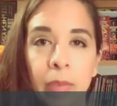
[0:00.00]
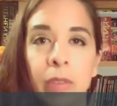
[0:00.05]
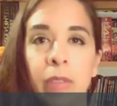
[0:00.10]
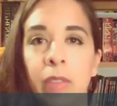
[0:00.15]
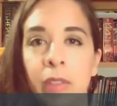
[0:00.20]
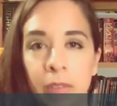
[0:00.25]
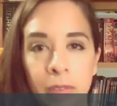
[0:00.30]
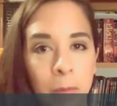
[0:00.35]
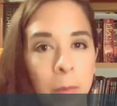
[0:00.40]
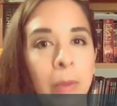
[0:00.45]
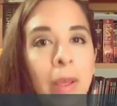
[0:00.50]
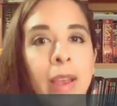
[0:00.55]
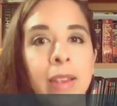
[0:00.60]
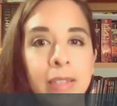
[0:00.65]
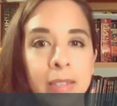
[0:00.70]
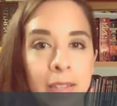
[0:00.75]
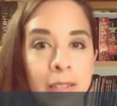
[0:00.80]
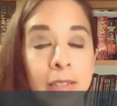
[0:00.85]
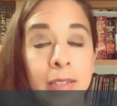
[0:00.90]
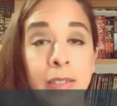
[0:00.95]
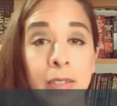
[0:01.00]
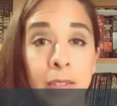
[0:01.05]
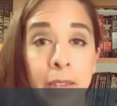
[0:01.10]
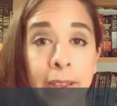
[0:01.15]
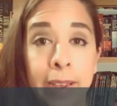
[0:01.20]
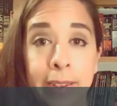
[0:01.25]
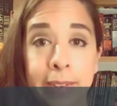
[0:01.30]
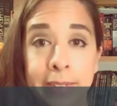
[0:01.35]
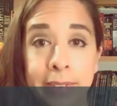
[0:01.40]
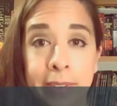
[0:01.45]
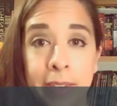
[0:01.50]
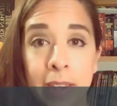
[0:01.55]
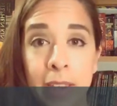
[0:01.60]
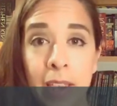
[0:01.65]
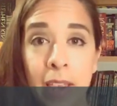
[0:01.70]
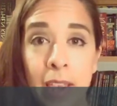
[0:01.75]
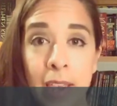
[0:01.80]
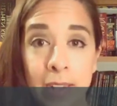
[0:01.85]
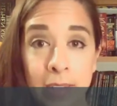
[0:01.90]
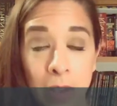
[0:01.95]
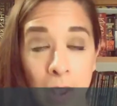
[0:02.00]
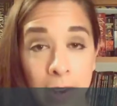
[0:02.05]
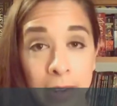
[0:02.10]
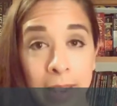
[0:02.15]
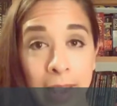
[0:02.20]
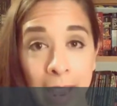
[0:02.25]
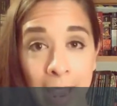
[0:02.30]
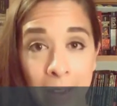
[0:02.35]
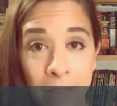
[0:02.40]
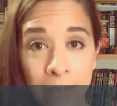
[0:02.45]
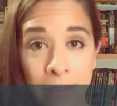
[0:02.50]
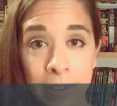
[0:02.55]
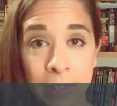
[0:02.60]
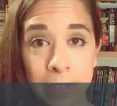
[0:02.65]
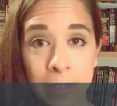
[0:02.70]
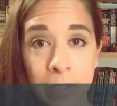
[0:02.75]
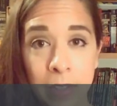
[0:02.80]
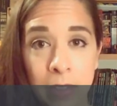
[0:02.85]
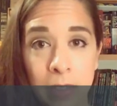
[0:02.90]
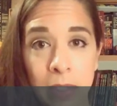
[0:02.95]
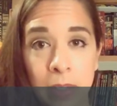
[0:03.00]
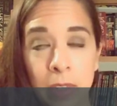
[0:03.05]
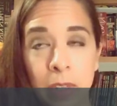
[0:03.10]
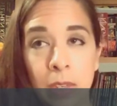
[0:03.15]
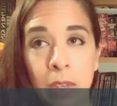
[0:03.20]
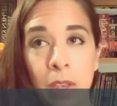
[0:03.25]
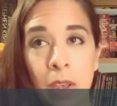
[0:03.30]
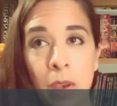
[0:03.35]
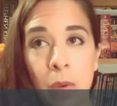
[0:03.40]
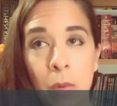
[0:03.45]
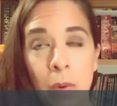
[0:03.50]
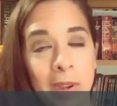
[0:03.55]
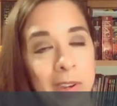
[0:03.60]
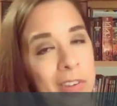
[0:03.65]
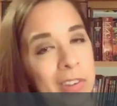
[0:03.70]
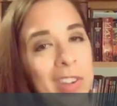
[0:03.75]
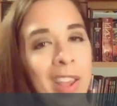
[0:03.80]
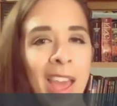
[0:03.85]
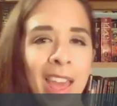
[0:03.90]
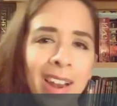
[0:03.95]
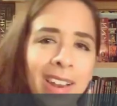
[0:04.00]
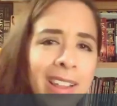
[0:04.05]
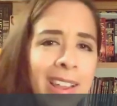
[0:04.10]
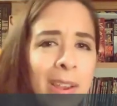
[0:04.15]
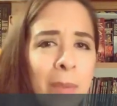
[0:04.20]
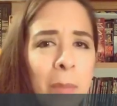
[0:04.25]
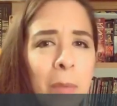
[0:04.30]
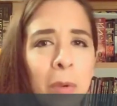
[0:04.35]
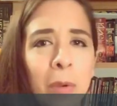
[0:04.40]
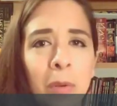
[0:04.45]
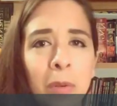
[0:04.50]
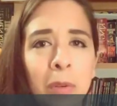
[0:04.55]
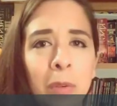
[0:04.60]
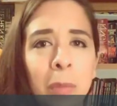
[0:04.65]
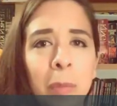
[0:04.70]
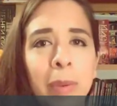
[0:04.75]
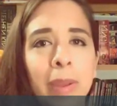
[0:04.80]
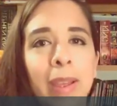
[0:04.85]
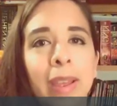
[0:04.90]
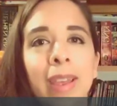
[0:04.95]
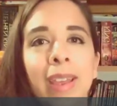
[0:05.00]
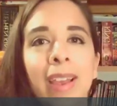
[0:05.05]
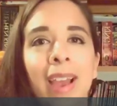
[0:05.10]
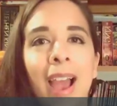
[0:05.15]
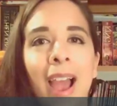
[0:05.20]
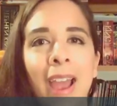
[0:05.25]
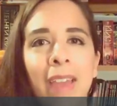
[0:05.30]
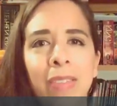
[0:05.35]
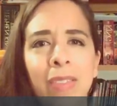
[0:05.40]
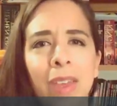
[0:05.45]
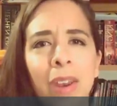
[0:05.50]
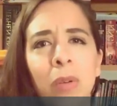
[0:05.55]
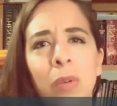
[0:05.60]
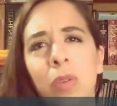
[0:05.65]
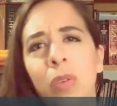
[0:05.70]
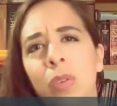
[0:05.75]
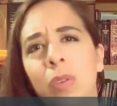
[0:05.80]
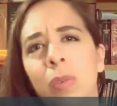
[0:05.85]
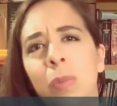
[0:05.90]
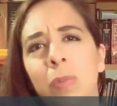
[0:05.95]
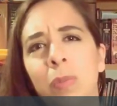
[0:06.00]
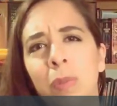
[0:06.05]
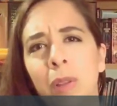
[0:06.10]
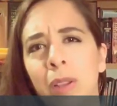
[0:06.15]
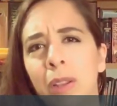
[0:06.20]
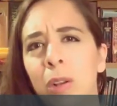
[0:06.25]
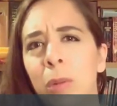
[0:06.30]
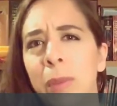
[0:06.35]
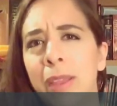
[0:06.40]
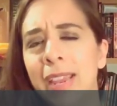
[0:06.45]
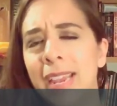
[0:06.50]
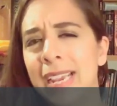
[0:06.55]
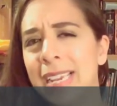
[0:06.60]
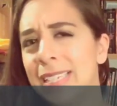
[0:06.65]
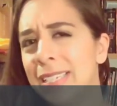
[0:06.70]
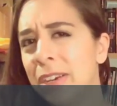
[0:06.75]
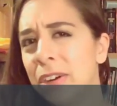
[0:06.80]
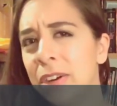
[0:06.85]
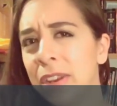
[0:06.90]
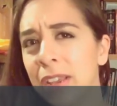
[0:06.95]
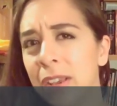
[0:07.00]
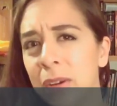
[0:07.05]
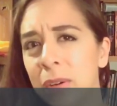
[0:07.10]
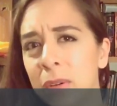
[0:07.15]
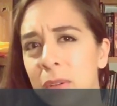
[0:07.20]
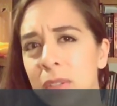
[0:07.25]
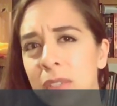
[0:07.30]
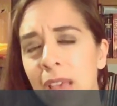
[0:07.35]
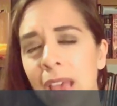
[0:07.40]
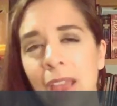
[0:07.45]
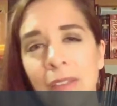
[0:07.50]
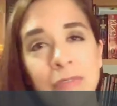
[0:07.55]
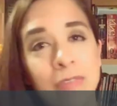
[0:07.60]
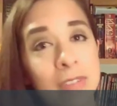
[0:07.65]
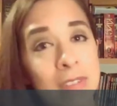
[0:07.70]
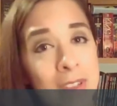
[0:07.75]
this applies to this class, it's on Canvas. It's just kind of like Moodle, but I thought it was a little bit easier to use. I've